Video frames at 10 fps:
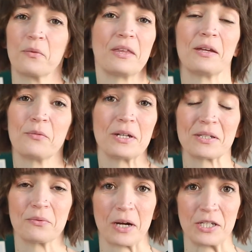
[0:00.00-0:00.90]
It
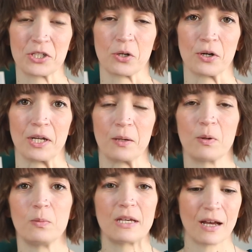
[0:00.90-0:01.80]
wasn't where I started,
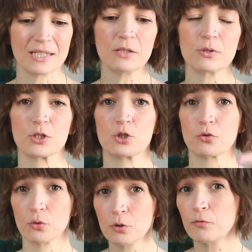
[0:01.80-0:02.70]
but because I was
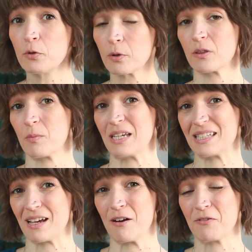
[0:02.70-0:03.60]
truthful with
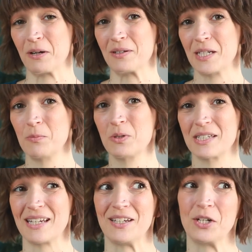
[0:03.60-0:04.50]
myself and I was able to
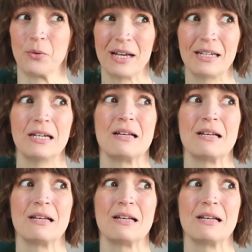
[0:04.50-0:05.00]
say, you know what?